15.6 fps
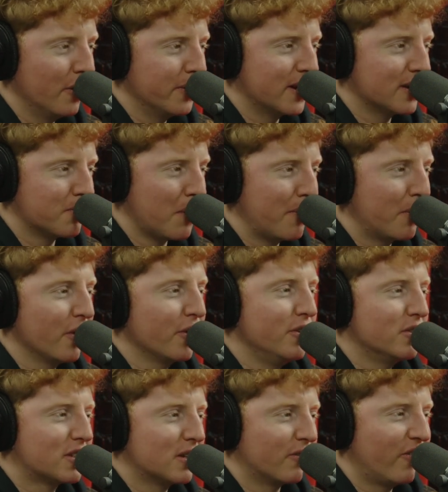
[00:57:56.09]
Because my brother
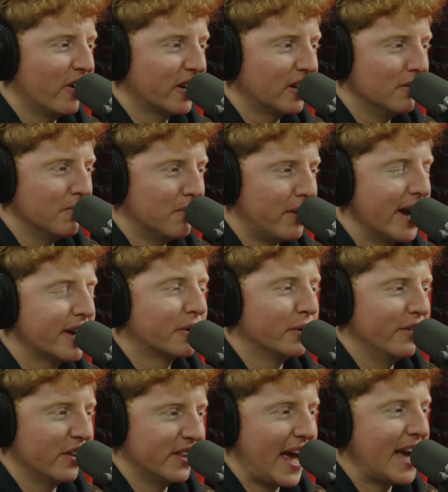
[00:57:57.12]
used to fucking
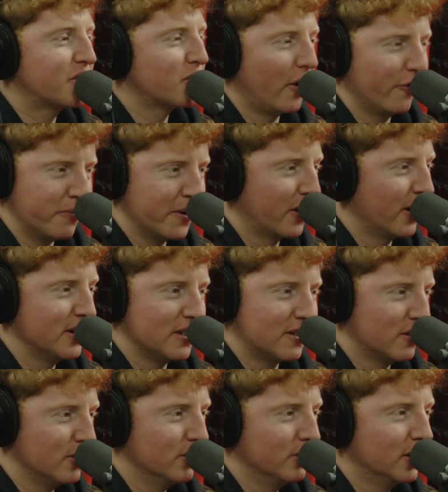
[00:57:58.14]
microwave, and that drove me crazy too.